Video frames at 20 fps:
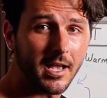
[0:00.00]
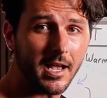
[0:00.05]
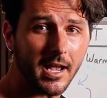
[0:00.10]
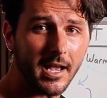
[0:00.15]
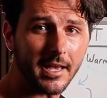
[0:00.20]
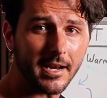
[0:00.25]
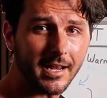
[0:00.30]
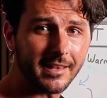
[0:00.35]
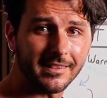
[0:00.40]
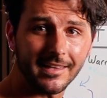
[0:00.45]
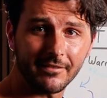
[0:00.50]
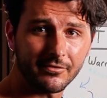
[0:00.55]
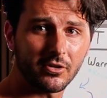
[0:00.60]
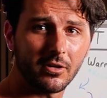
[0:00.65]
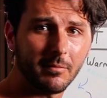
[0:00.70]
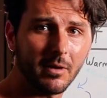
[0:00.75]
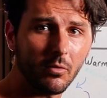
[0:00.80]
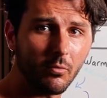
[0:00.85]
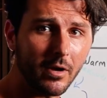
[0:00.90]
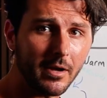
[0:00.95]
and I left it
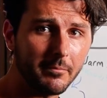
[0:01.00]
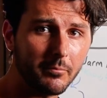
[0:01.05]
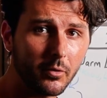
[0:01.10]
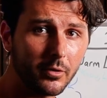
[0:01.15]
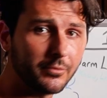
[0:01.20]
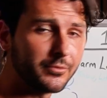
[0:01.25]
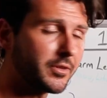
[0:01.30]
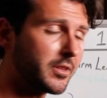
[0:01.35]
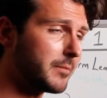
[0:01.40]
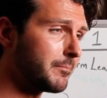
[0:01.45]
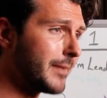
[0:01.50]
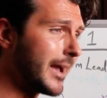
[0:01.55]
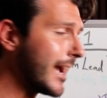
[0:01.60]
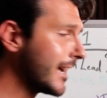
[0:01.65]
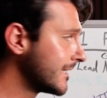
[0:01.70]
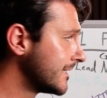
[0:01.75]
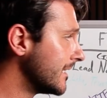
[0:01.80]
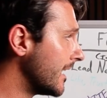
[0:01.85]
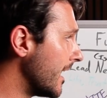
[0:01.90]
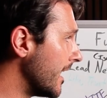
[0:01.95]
on my whiteboard. It was on the
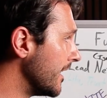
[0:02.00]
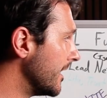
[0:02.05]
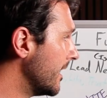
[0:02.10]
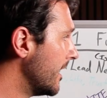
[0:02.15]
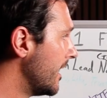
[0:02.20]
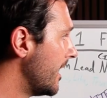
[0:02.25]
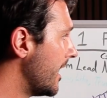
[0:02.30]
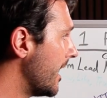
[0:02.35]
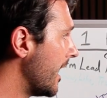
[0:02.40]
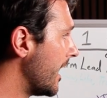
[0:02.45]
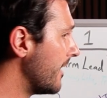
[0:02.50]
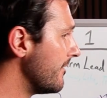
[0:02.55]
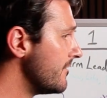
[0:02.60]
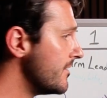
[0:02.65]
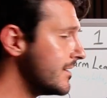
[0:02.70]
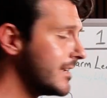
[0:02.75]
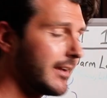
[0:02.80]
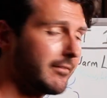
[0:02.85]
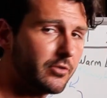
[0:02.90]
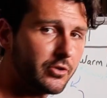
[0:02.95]
back side, and I've
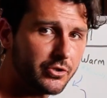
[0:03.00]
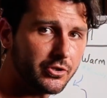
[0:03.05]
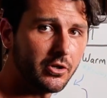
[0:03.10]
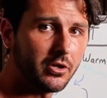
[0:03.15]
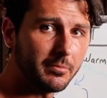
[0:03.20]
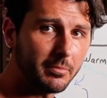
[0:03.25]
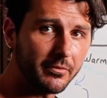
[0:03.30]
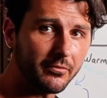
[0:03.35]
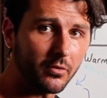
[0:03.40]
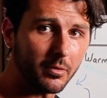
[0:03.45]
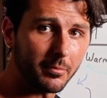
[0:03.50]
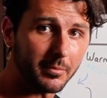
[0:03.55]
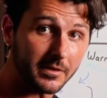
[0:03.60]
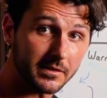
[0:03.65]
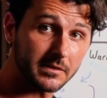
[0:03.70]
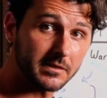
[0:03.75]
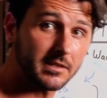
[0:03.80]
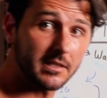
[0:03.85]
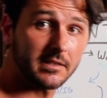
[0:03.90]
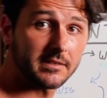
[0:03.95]
never showed it before, but this
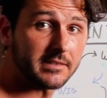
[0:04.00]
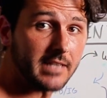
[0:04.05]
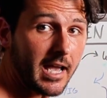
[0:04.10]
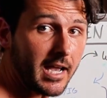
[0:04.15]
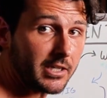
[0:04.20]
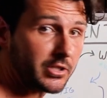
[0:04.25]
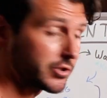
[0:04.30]
is the exact